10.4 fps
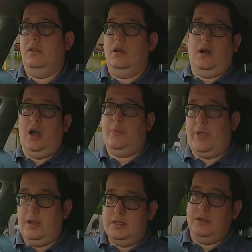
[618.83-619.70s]
up
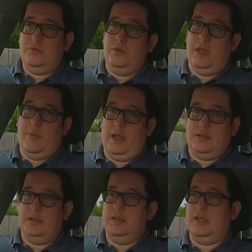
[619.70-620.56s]
until you get back
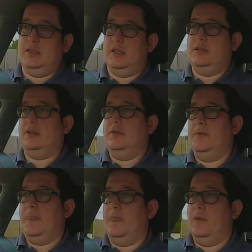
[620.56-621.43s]
to the test centre,
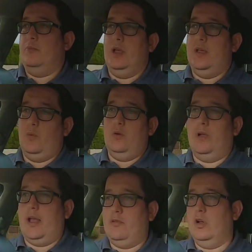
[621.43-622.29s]
but it will
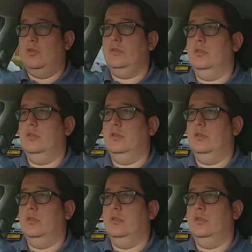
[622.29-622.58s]
carry on